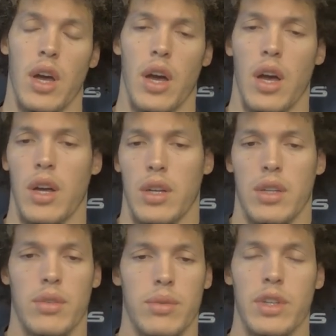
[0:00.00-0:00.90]
Uh,
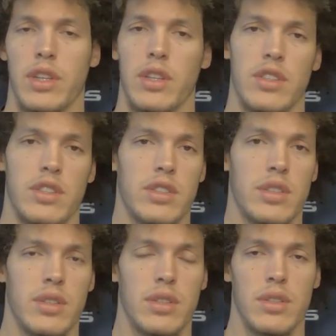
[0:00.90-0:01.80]
really, just
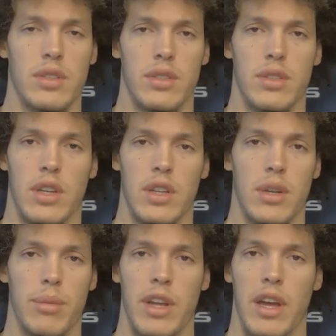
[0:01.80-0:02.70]
a
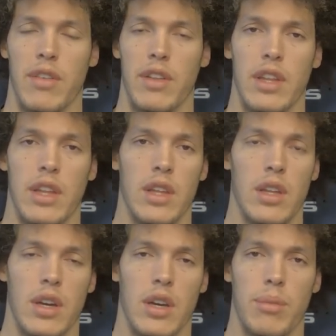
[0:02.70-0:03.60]
little bit of everything.
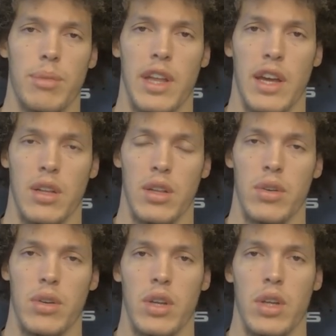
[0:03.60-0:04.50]
Uh, be that
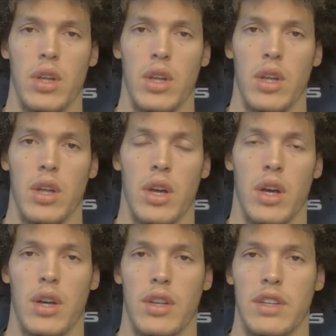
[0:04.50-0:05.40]
glue,
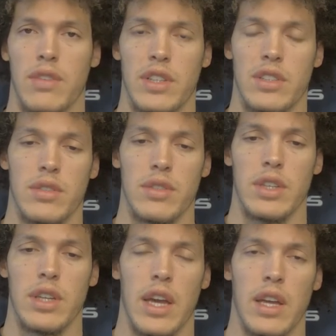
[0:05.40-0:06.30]
uh,
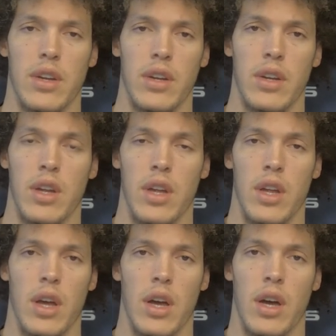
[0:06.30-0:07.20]
defensively anchor,
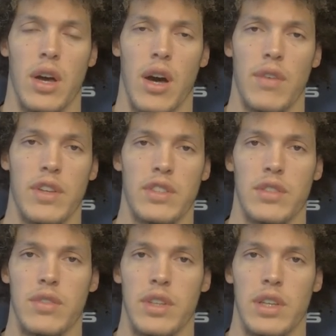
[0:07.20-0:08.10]
uh,
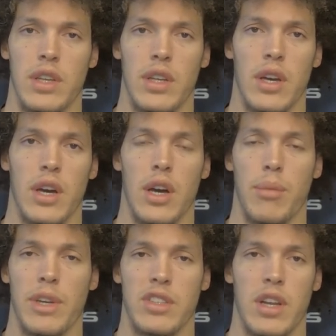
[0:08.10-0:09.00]
offensively, uh,
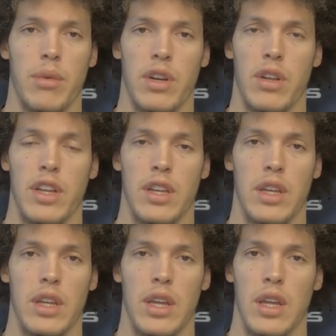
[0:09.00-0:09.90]
make sure that we're
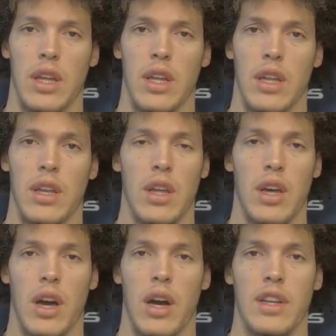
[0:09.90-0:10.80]
clicking and
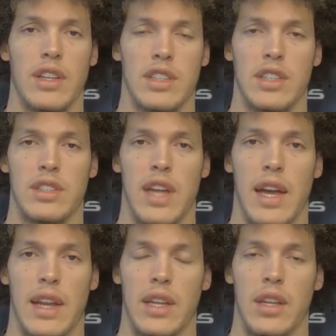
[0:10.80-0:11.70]
uh, it doesn't get
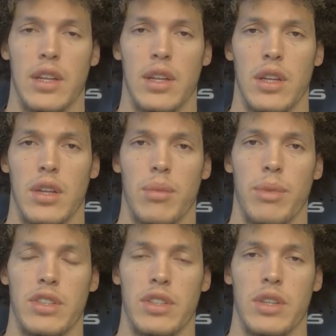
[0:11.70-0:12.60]
stagnant.
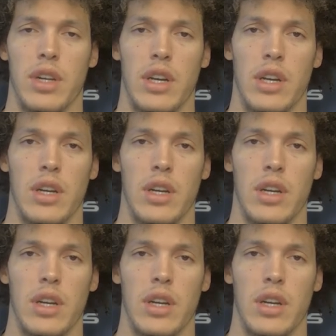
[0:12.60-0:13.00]
Make sure that